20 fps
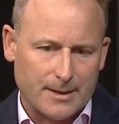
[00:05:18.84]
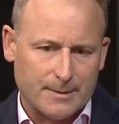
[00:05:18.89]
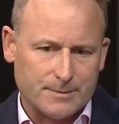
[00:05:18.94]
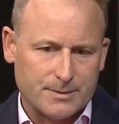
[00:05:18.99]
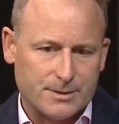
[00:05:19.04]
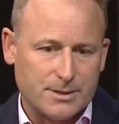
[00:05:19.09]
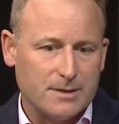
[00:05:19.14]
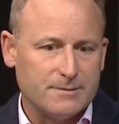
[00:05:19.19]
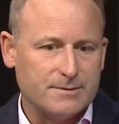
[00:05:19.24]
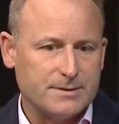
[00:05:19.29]

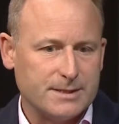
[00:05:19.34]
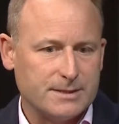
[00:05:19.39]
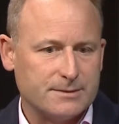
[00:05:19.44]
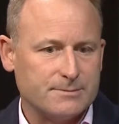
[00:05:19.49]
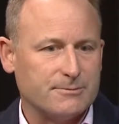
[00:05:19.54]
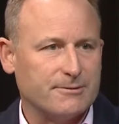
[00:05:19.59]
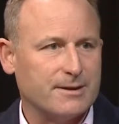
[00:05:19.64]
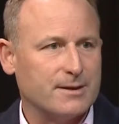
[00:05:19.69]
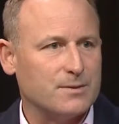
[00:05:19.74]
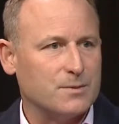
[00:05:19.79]
services
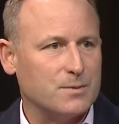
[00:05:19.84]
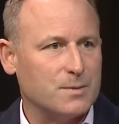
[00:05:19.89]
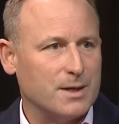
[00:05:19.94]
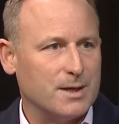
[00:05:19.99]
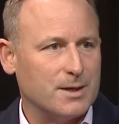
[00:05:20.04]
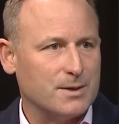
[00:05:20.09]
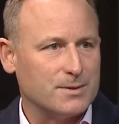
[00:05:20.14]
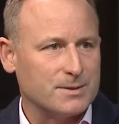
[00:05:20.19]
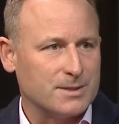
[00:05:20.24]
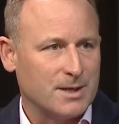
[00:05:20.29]
from around the
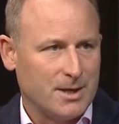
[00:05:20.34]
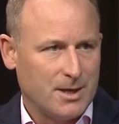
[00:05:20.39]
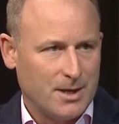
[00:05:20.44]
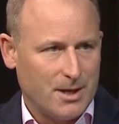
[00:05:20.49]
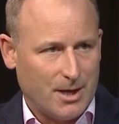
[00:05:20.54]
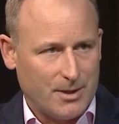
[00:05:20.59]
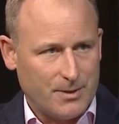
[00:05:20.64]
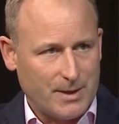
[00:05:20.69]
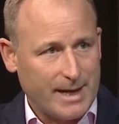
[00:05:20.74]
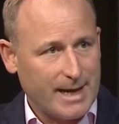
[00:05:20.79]
world,
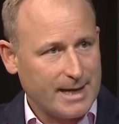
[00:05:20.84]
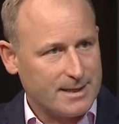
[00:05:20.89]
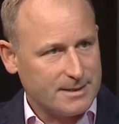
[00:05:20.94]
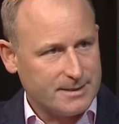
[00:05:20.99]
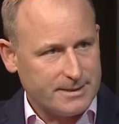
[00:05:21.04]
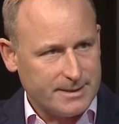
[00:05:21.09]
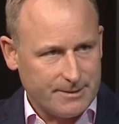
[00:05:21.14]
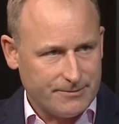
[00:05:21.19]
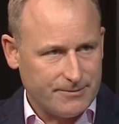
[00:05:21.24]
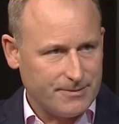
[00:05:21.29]
and they had a
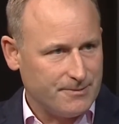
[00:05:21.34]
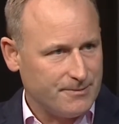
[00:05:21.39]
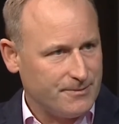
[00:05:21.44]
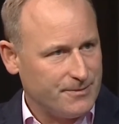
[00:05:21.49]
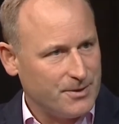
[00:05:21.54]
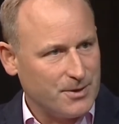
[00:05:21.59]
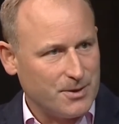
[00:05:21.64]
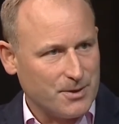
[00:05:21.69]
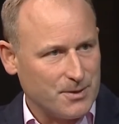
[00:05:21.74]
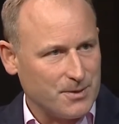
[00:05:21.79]
different
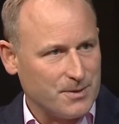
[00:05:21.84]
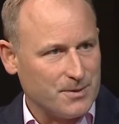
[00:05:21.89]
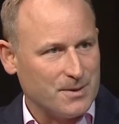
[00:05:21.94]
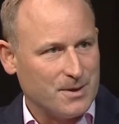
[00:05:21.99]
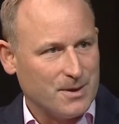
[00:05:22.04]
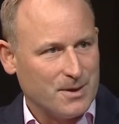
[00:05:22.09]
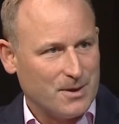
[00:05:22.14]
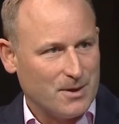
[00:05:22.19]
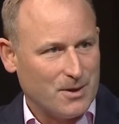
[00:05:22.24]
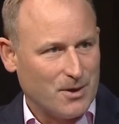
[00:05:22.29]
view
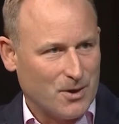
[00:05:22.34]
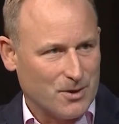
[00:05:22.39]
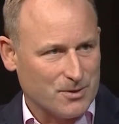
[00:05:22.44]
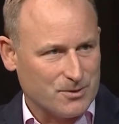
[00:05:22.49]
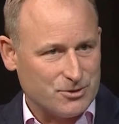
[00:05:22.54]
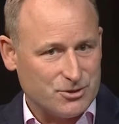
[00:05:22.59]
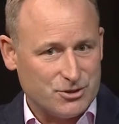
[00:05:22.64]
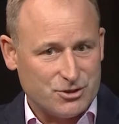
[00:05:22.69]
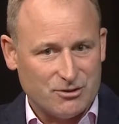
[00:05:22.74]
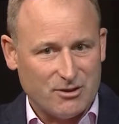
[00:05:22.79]

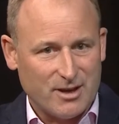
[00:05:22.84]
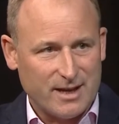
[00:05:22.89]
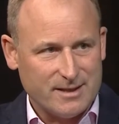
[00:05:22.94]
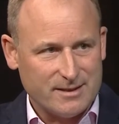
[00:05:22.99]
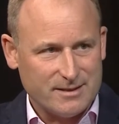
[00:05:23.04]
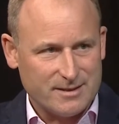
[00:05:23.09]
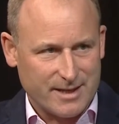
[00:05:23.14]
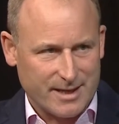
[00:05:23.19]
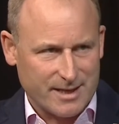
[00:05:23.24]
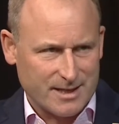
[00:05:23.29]
on trying
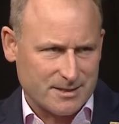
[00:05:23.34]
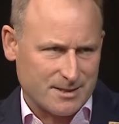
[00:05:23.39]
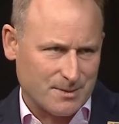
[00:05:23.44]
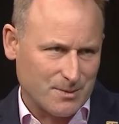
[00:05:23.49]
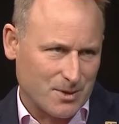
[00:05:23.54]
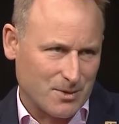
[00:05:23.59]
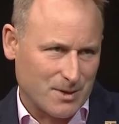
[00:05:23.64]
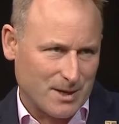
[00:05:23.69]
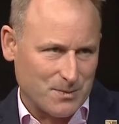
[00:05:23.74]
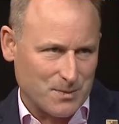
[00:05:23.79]
things,
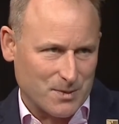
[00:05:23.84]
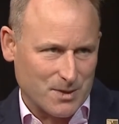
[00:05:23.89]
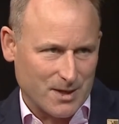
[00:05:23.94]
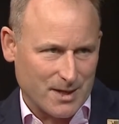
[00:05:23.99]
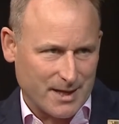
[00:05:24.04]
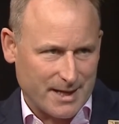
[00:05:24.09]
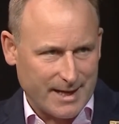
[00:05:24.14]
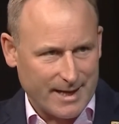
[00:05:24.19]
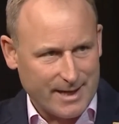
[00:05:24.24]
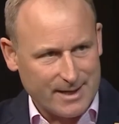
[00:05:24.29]
not quite
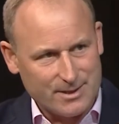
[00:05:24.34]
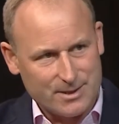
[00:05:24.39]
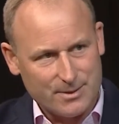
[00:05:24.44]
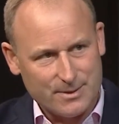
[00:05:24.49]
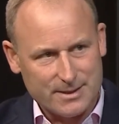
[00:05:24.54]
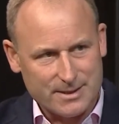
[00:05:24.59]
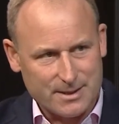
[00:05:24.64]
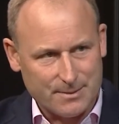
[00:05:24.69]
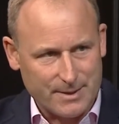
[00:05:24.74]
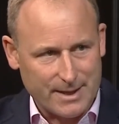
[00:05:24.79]
working,
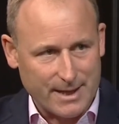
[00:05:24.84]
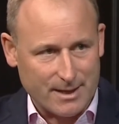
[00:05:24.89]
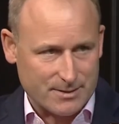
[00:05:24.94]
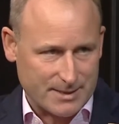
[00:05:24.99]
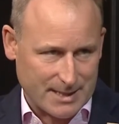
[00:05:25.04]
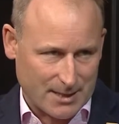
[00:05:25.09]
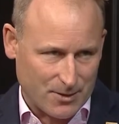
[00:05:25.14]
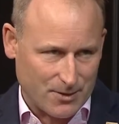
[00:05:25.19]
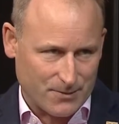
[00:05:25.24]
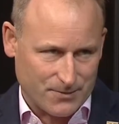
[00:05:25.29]
doing something
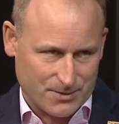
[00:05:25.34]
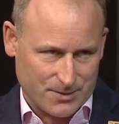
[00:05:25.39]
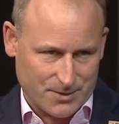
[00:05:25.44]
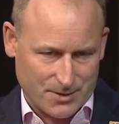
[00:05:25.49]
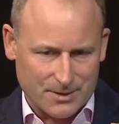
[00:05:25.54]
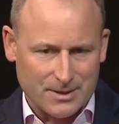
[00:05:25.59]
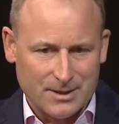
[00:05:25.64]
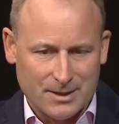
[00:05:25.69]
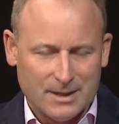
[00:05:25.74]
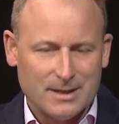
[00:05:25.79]
else. Now,
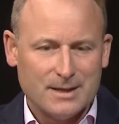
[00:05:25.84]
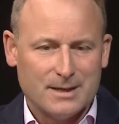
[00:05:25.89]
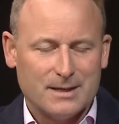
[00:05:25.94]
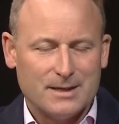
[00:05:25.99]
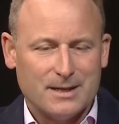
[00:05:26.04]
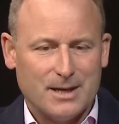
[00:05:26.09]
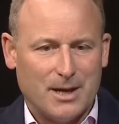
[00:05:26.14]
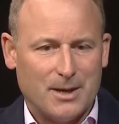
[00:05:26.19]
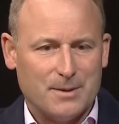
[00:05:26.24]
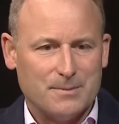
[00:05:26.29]
often,
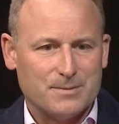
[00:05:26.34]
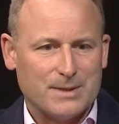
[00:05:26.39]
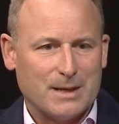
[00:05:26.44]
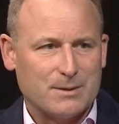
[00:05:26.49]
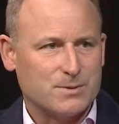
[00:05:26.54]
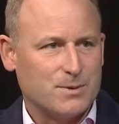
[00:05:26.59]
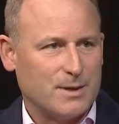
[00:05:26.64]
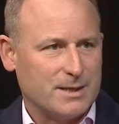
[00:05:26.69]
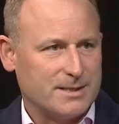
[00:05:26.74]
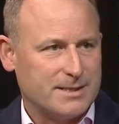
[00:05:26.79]
that
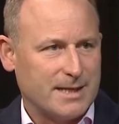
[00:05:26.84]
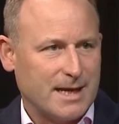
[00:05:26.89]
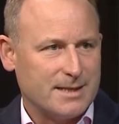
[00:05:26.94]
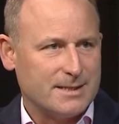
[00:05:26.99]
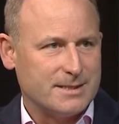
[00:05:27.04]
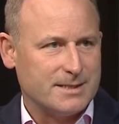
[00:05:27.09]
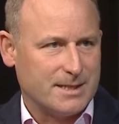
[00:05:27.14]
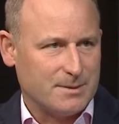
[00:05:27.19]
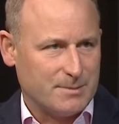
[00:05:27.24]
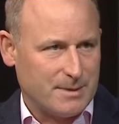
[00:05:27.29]
was quite
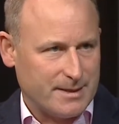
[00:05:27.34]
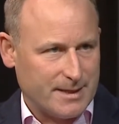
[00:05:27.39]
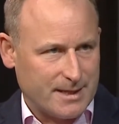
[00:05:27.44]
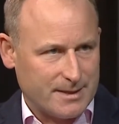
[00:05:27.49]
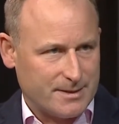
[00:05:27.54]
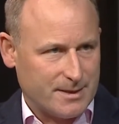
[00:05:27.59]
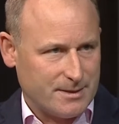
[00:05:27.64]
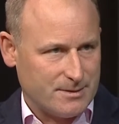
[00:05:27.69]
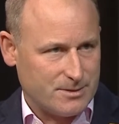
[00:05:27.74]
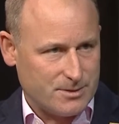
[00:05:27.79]
challenging when you
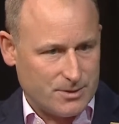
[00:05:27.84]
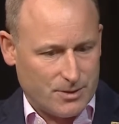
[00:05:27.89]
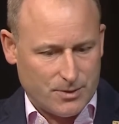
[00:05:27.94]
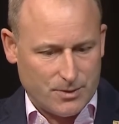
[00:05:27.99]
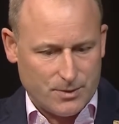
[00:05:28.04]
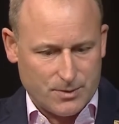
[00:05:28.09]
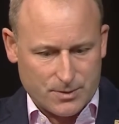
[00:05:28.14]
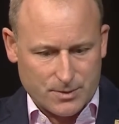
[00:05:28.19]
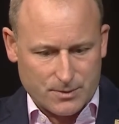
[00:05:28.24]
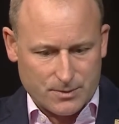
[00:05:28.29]
had those
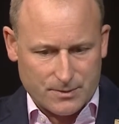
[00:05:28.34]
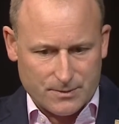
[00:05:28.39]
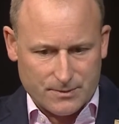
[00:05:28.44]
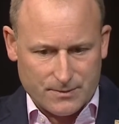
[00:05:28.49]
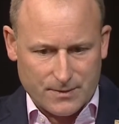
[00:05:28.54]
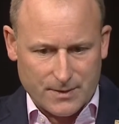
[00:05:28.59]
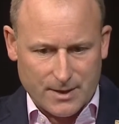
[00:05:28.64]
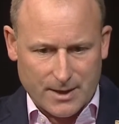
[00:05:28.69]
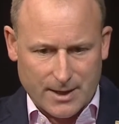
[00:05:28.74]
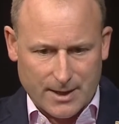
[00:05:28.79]
two sort
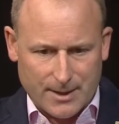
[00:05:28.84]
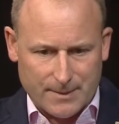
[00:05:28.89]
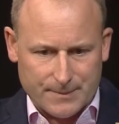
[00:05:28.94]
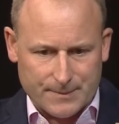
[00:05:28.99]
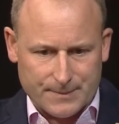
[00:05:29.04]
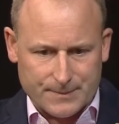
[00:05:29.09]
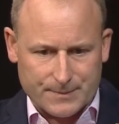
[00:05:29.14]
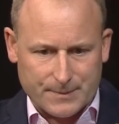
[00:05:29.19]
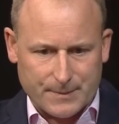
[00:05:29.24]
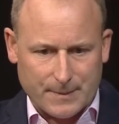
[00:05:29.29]

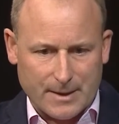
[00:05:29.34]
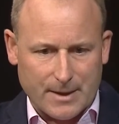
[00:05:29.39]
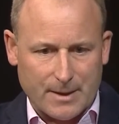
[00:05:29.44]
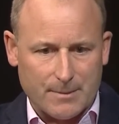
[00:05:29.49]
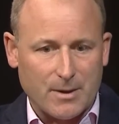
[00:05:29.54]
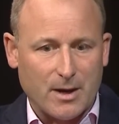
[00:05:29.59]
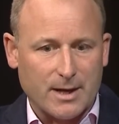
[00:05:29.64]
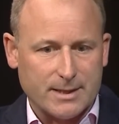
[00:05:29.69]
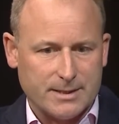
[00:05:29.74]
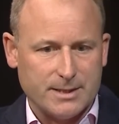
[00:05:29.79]
of
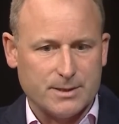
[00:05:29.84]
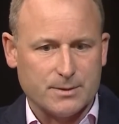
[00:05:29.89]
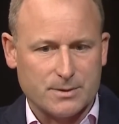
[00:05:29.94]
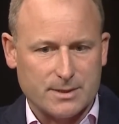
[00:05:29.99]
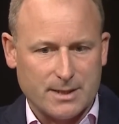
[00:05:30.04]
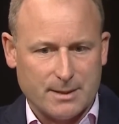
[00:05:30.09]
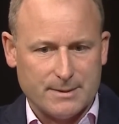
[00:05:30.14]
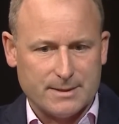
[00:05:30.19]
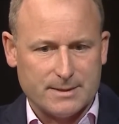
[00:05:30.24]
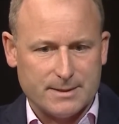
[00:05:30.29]
ideals
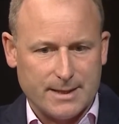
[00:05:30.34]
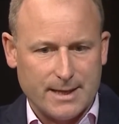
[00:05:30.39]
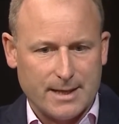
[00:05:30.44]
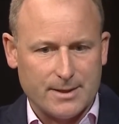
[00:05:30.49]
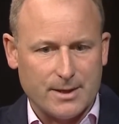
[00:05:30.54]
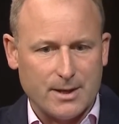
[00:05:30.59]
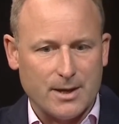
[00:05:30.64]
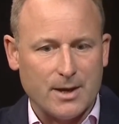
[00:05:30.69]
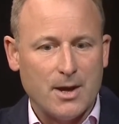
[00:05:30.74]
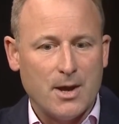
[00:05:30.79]
coming
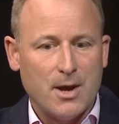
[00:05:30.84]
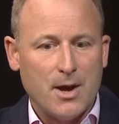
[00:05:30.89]
together.